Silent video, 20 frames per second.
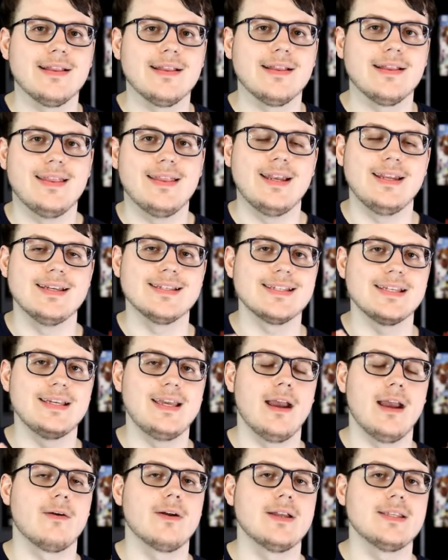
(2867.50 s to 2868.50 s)
that is
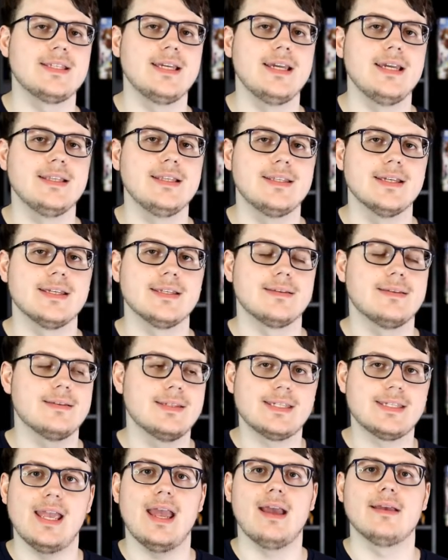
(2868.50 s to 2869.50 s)
guaranteed to
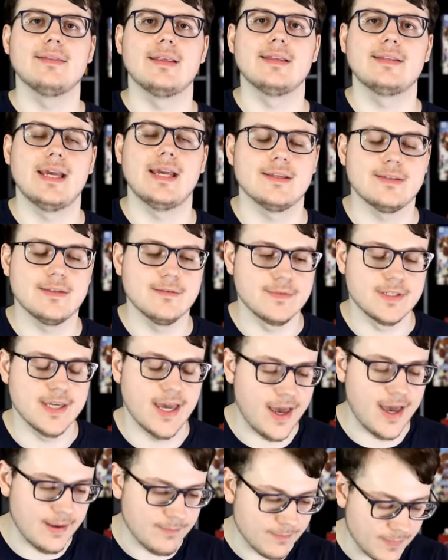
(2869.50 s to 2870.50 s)
stand the test of
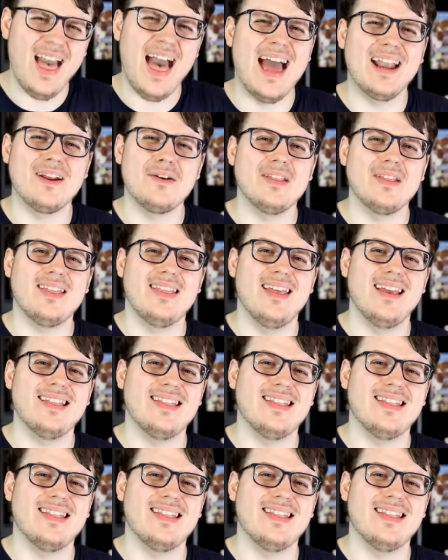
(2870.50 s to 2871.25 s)
time. I don't think